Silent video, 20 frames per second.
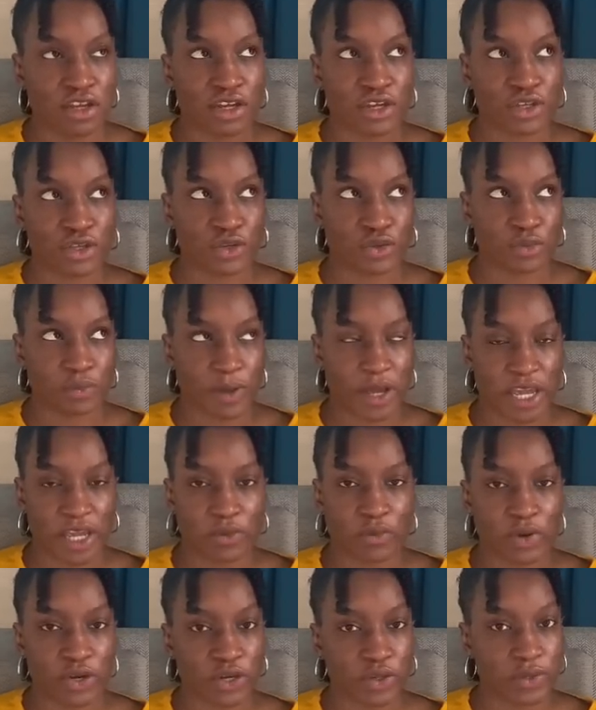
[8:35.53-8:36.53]
You pay
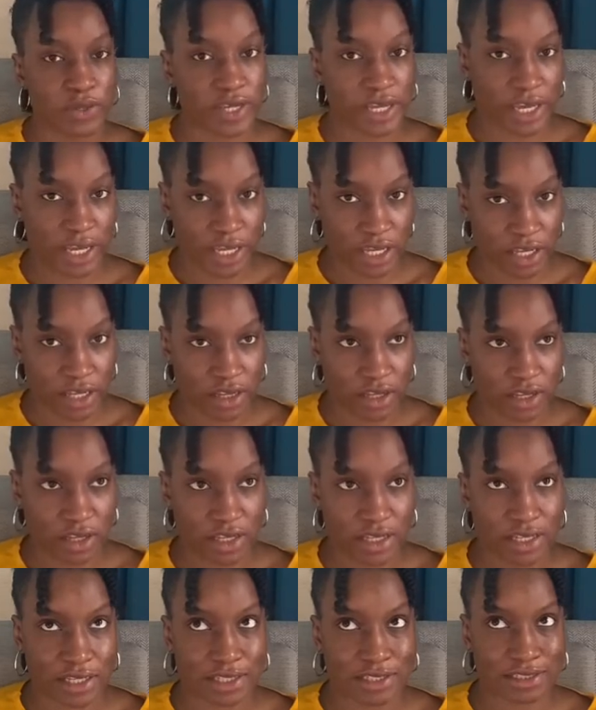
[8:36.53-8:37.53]
when you get here.
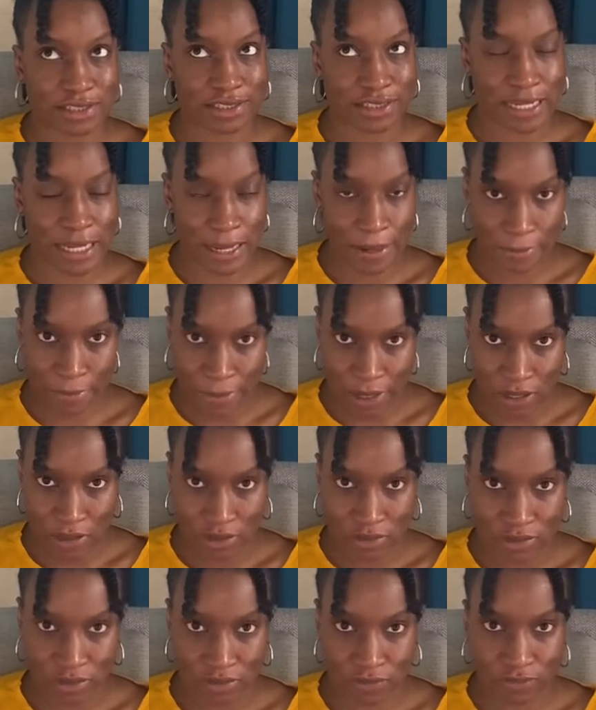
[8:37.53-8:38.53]
It is
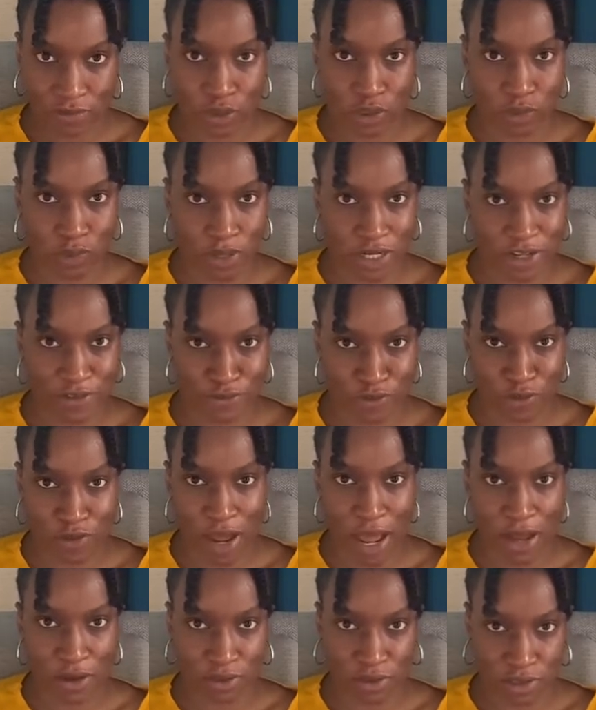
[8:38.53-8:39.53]
£10 for 24
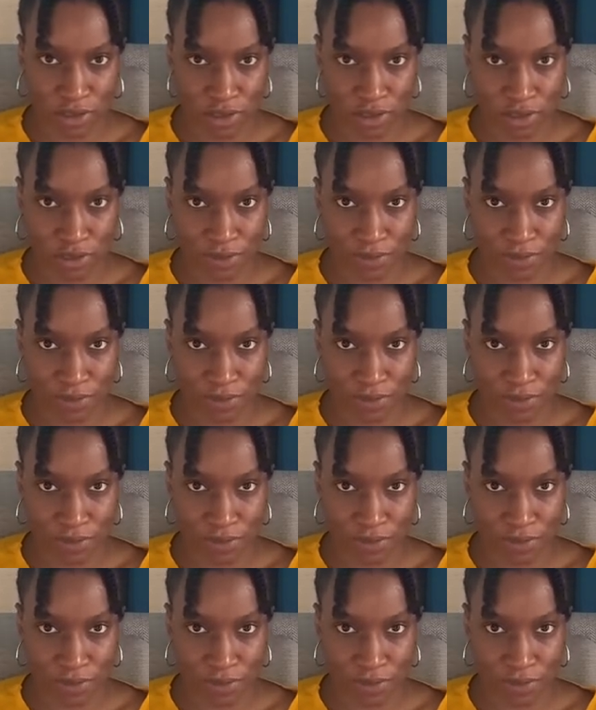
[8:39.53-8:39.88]
hours,